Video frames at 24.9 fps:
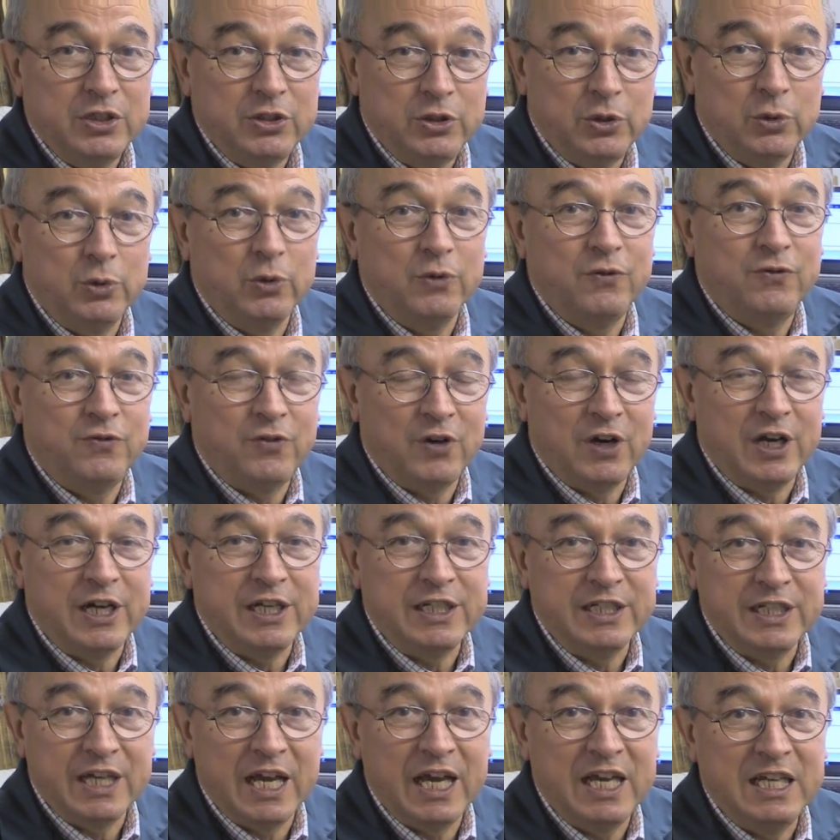you'll
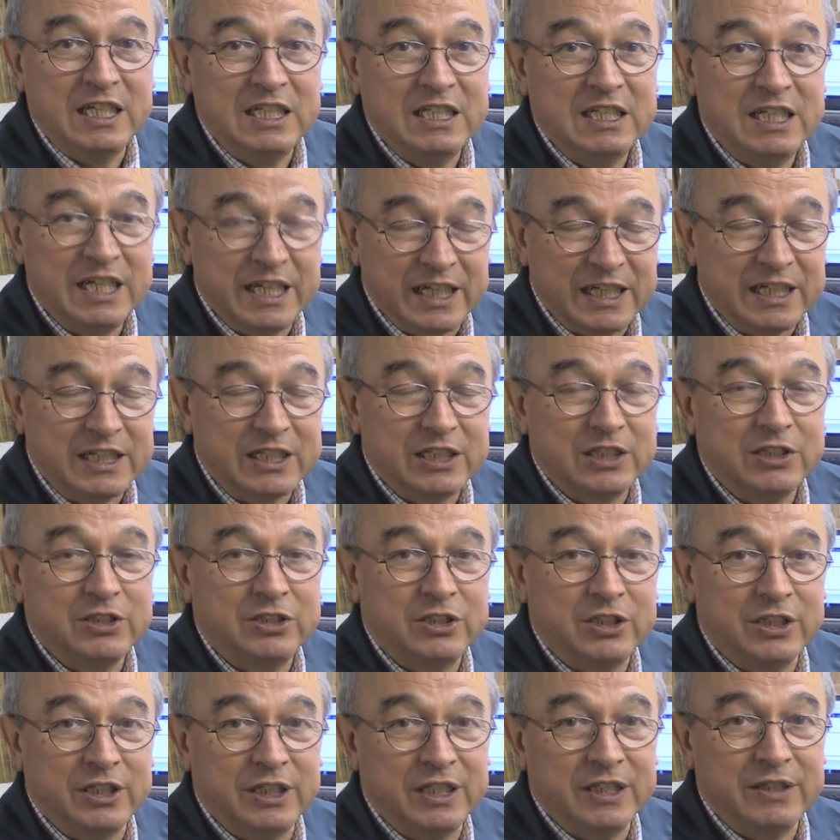find a link
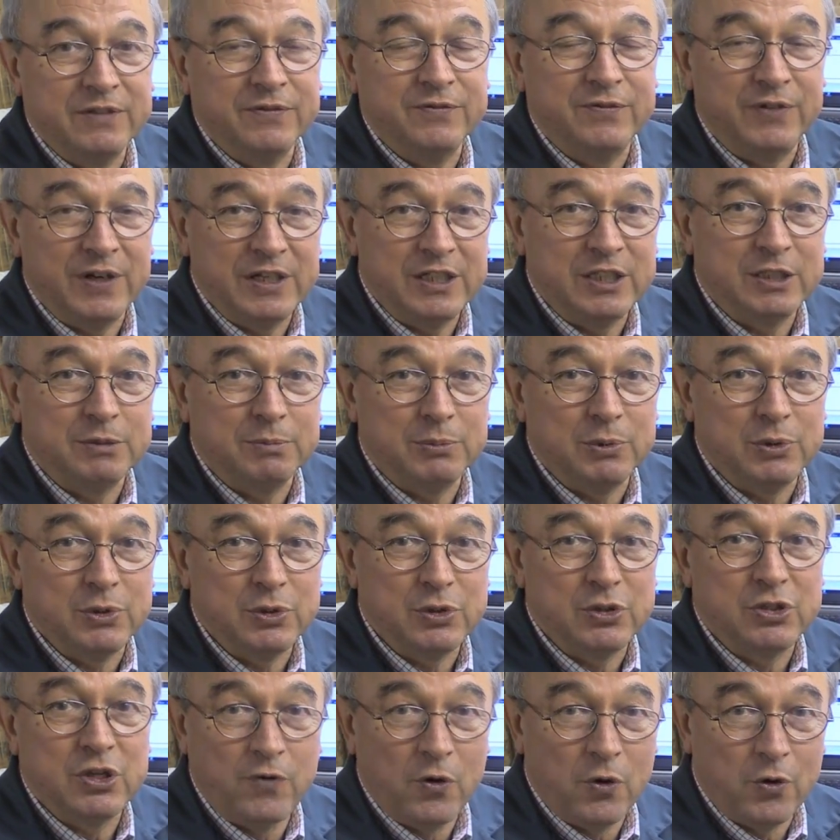to the
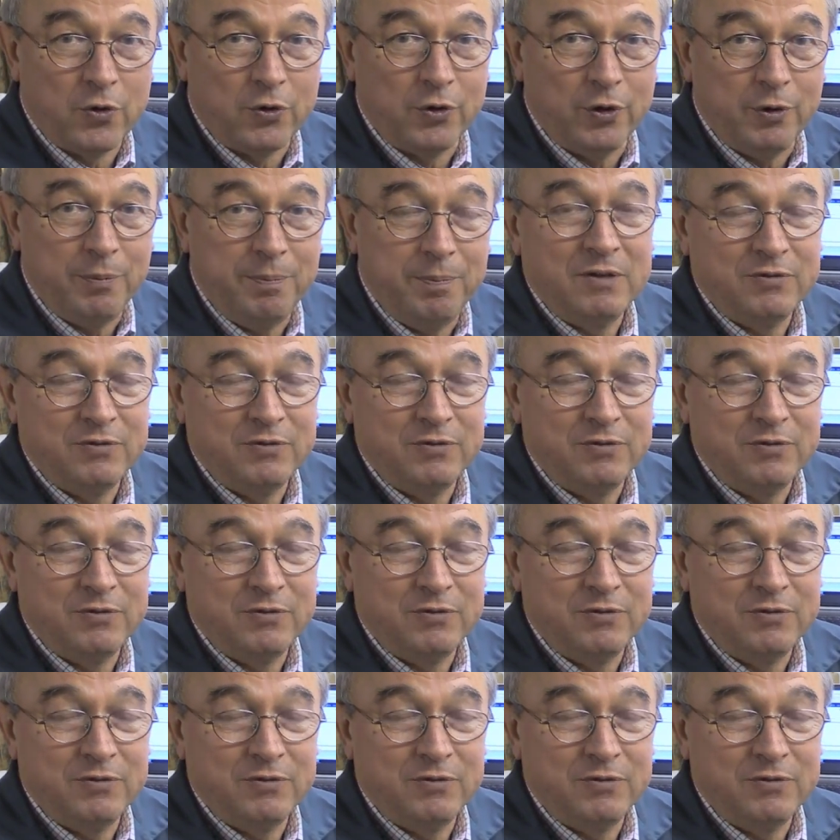Inventables forum.